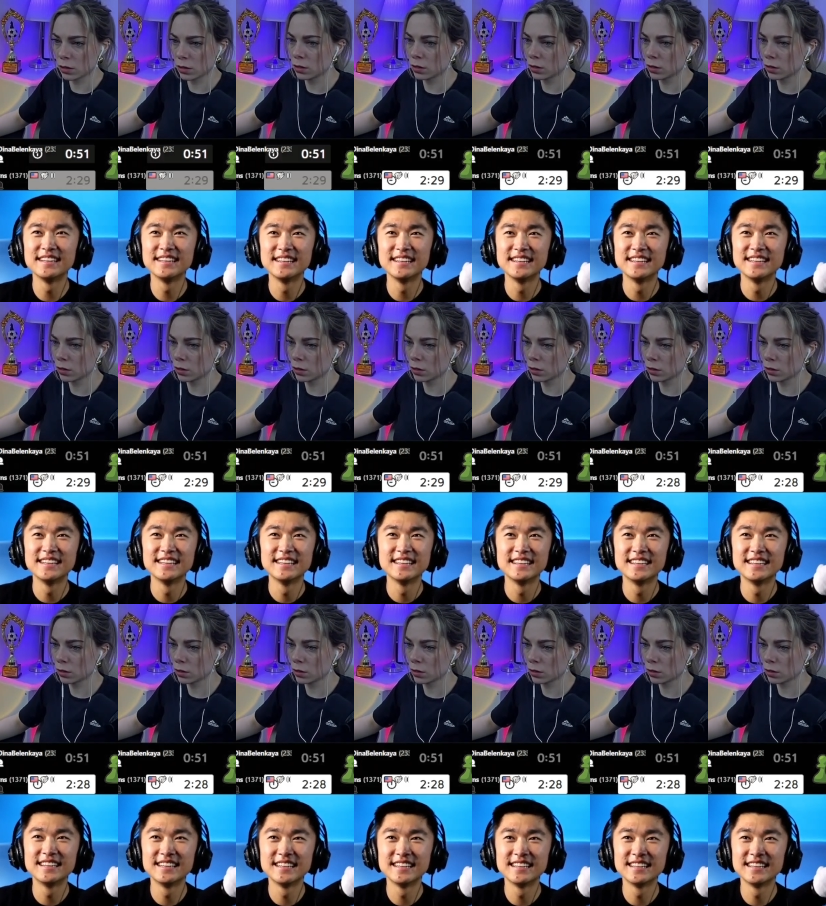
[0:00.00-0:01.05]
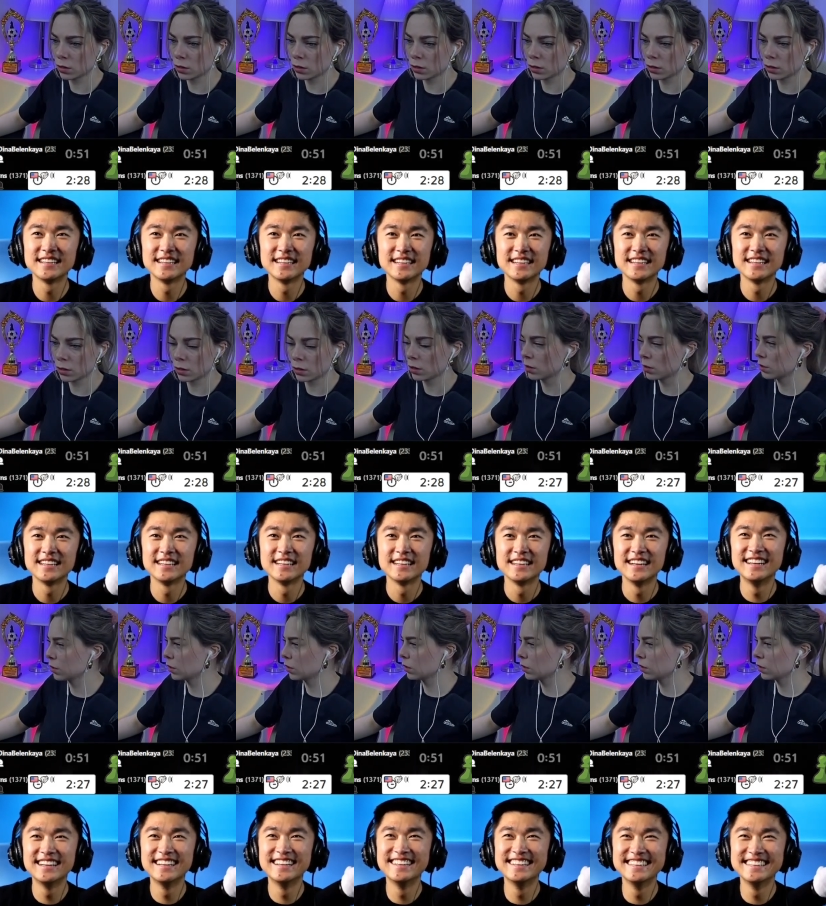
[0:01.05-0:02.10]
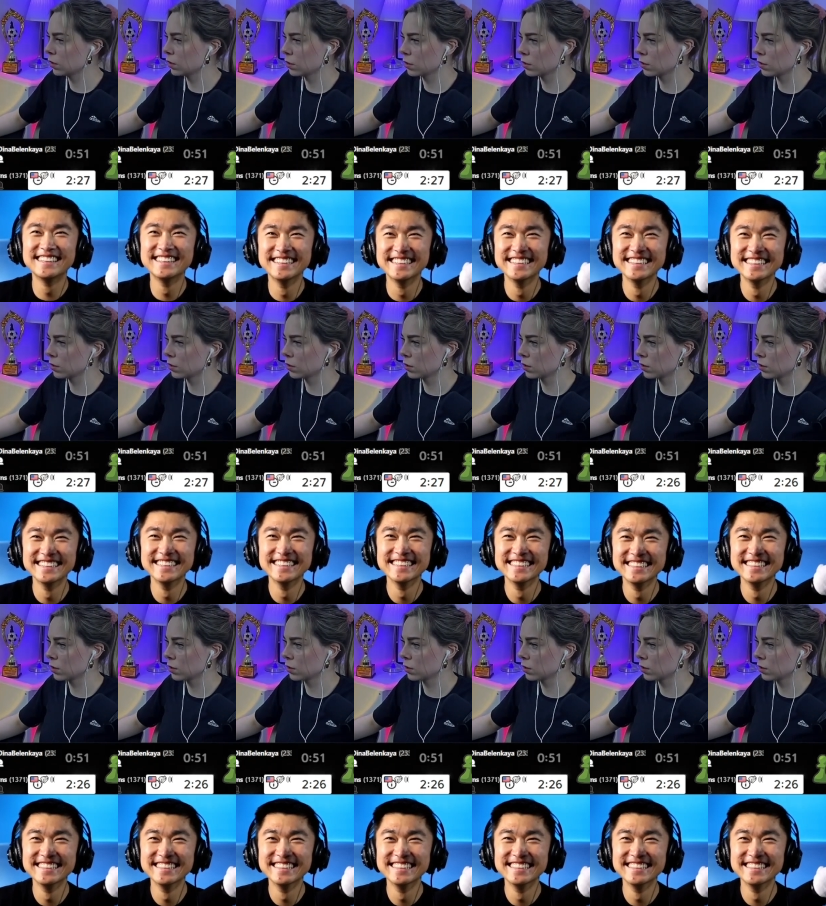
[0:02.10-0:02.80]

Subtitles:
[no speech]